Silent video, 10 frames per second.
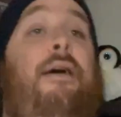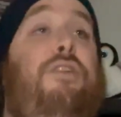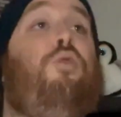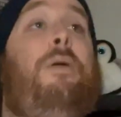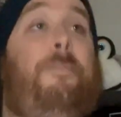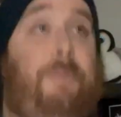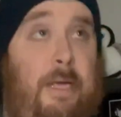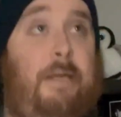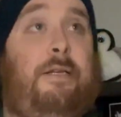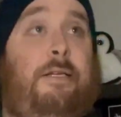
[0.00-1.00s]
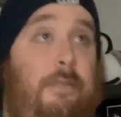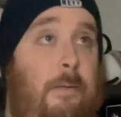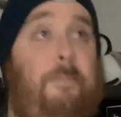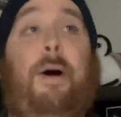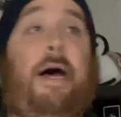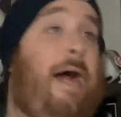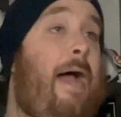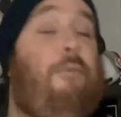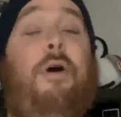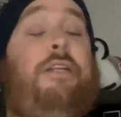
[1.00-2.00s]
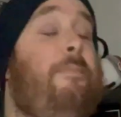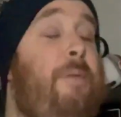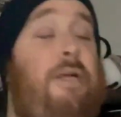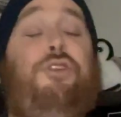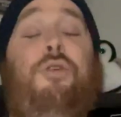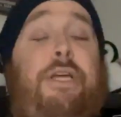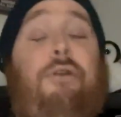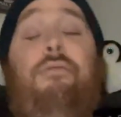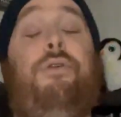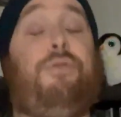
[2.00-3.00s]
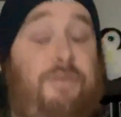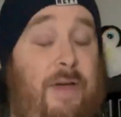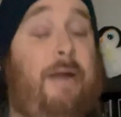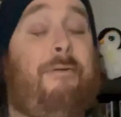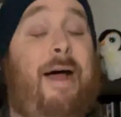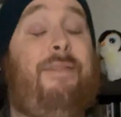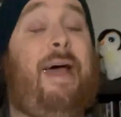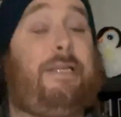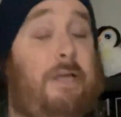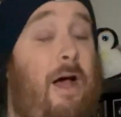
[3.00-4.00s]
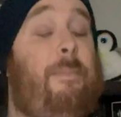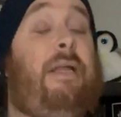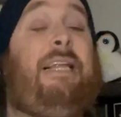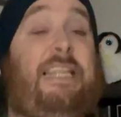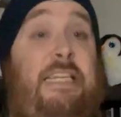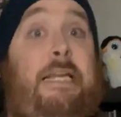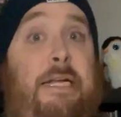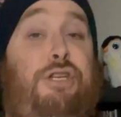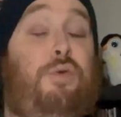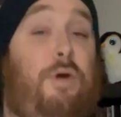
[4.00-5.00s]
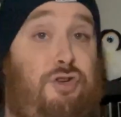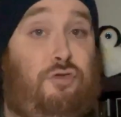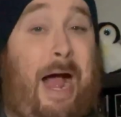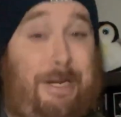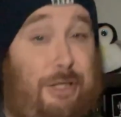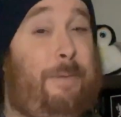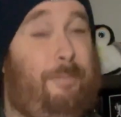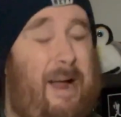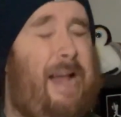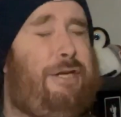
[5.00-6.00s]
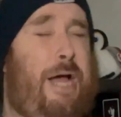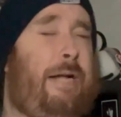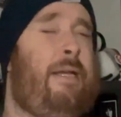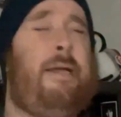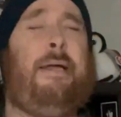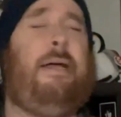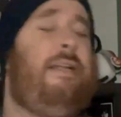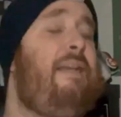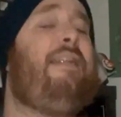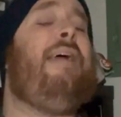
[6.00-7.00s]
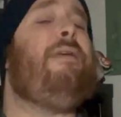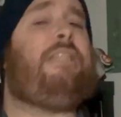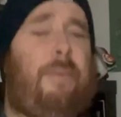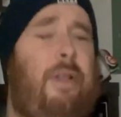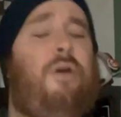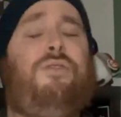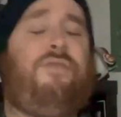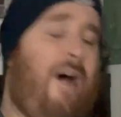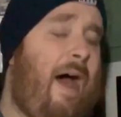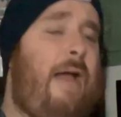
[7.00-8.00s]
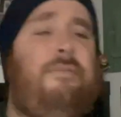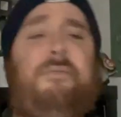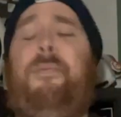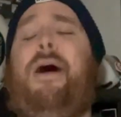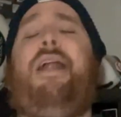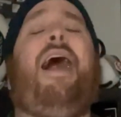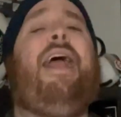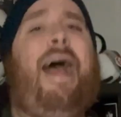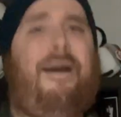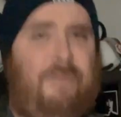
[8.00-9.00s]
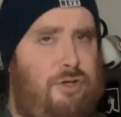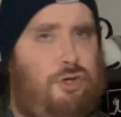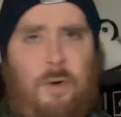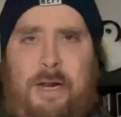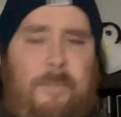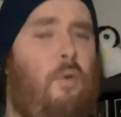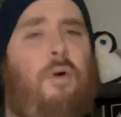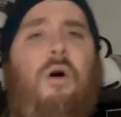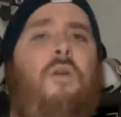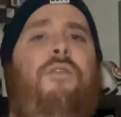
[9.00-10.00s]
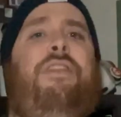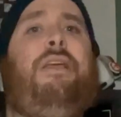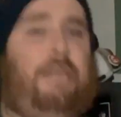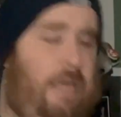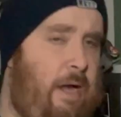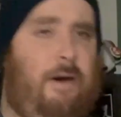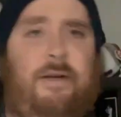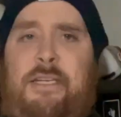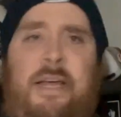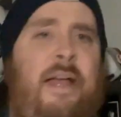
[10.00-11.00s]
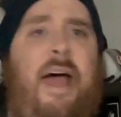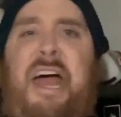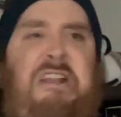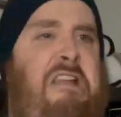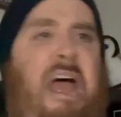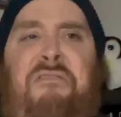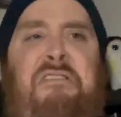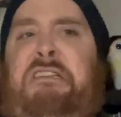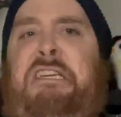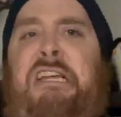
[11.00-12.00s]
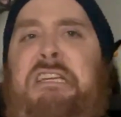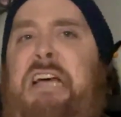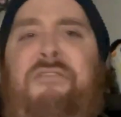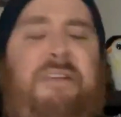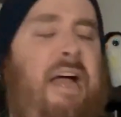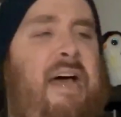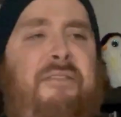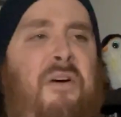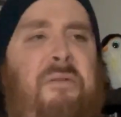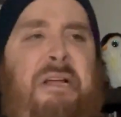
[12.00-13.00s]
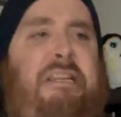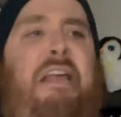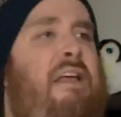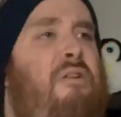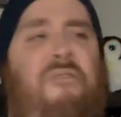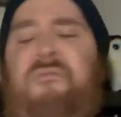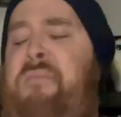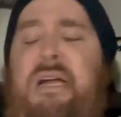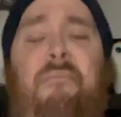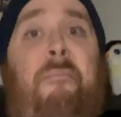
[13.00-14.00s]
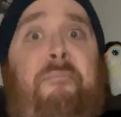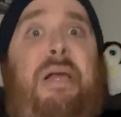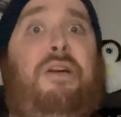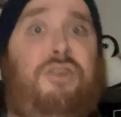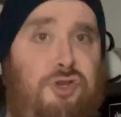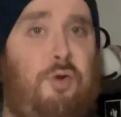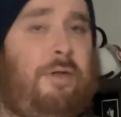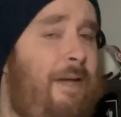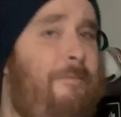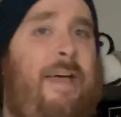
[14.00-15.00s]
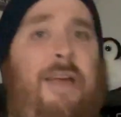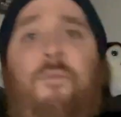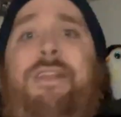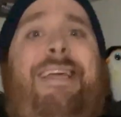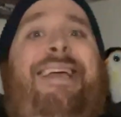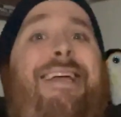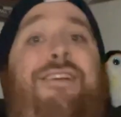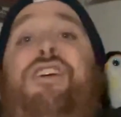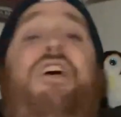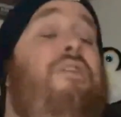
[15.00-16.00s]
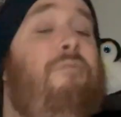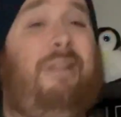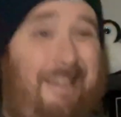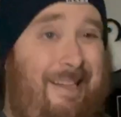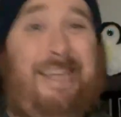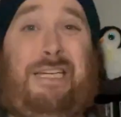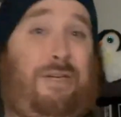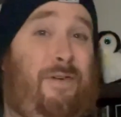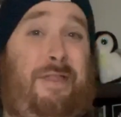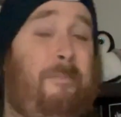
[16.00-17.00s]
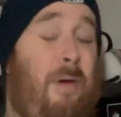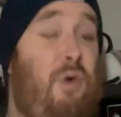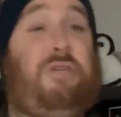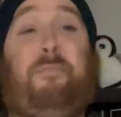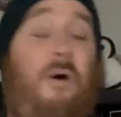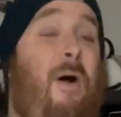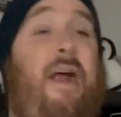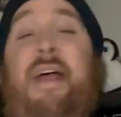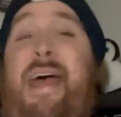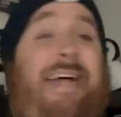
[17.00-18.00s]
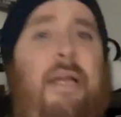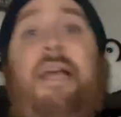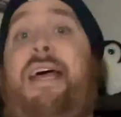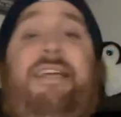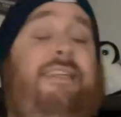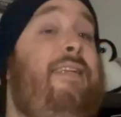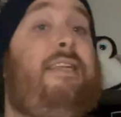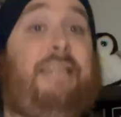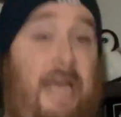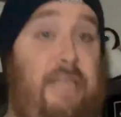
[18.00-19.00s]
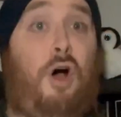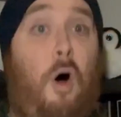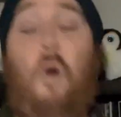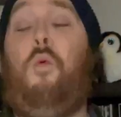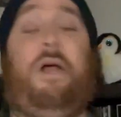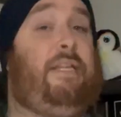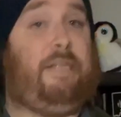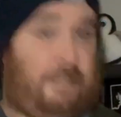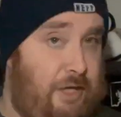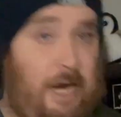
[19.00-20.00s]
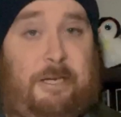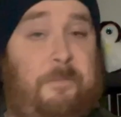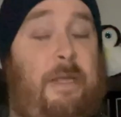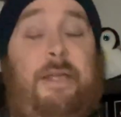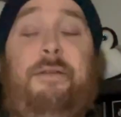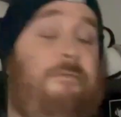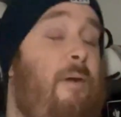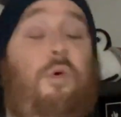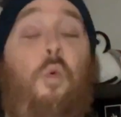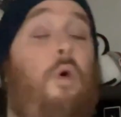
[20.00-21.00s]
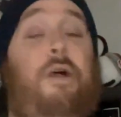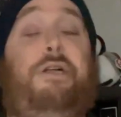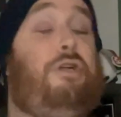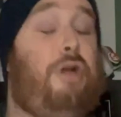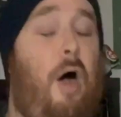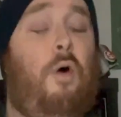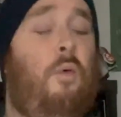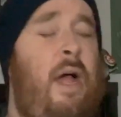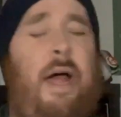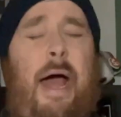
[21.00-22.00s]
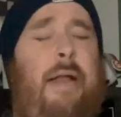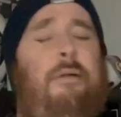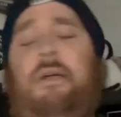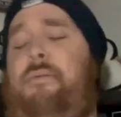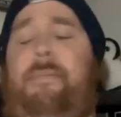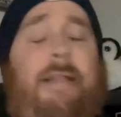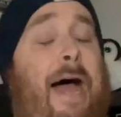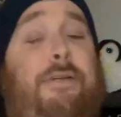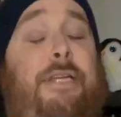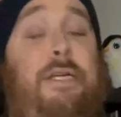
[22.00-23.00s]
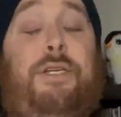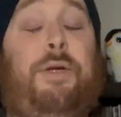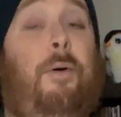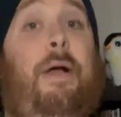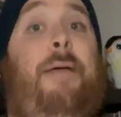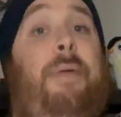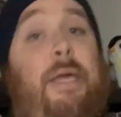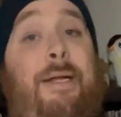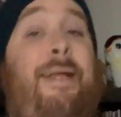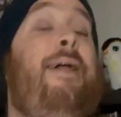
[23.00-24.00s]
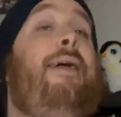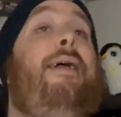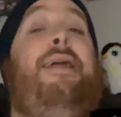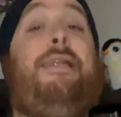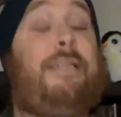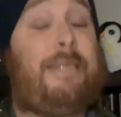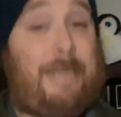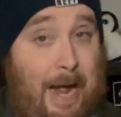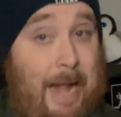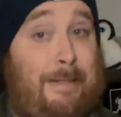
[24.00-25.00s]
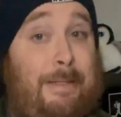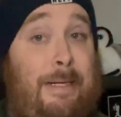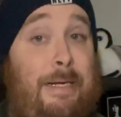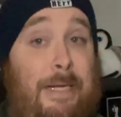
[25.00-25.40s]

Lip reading: Twin Peaks, but I was a big Julie Cruz fan around that time, and listening to her Tragedy project did give me some of those vibes, but I have enjoyed it more over the years, and ever since, I've kind of only taken off and become a bigger Julia fan with each release, for the most part. Ecstasis has always enchanted me from the word go, and Loud City Song, I mean, it is not an